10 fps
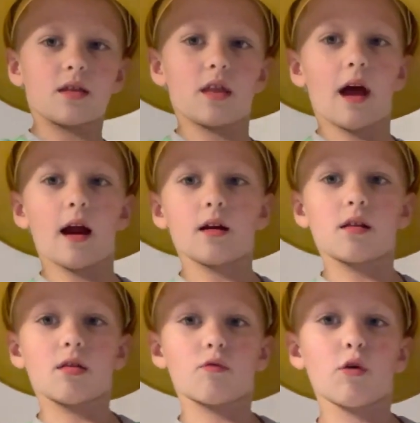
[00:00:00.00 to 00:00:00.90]

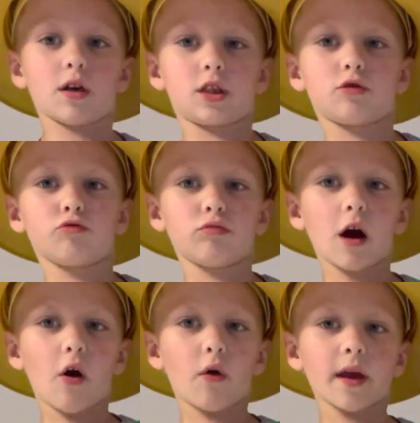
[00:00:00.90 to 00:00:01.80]
that's squashed
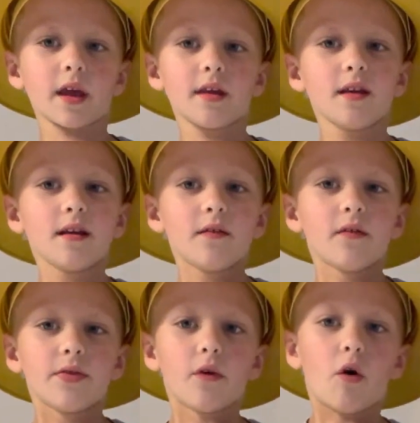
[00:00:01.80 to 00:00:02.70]
really
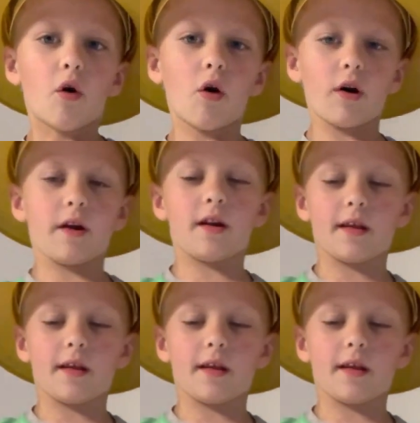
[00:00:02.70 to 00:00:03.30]
hard